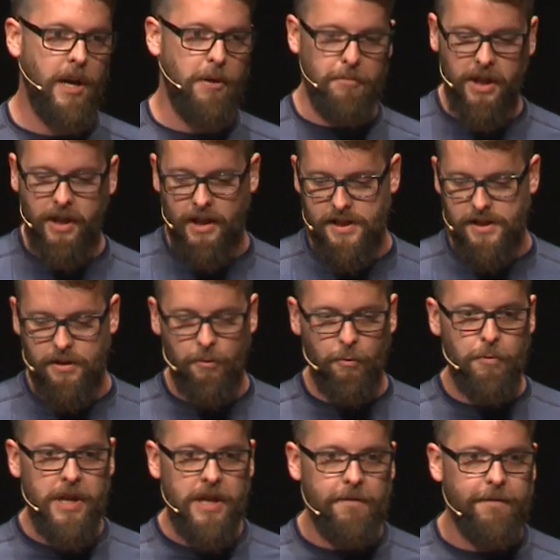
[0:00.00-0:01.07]
Because
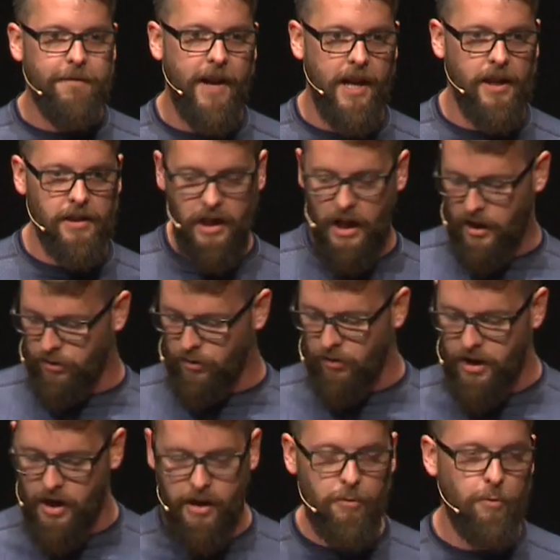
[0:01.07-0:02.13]
we fail to
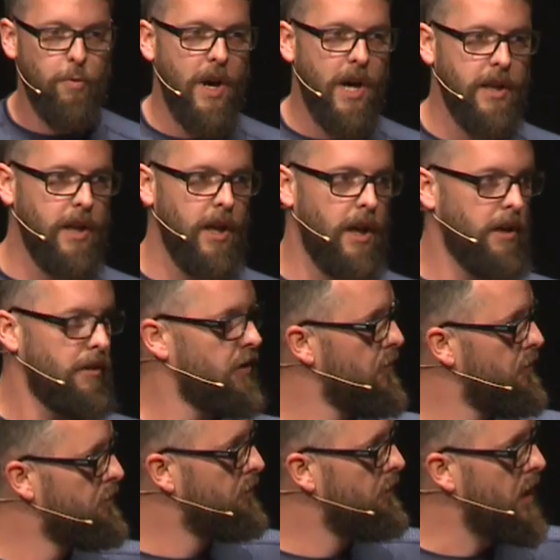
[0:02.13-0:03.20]
learn one
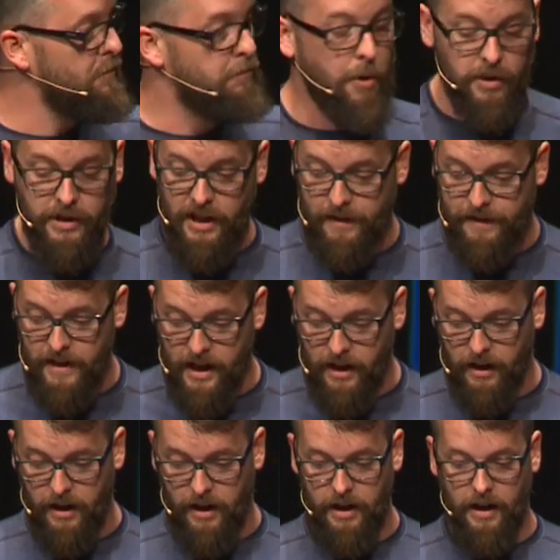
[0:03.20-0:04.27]
important thing,
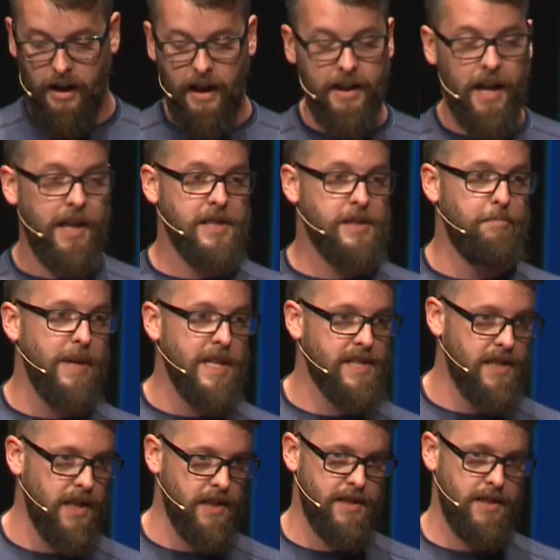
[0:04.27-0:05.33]
and that is
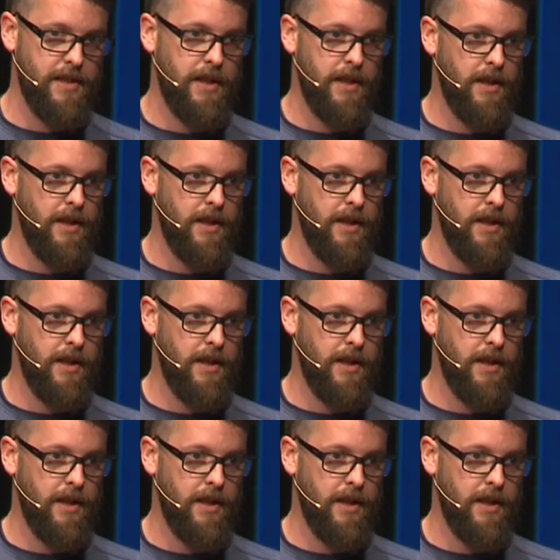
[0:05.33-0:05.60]
business.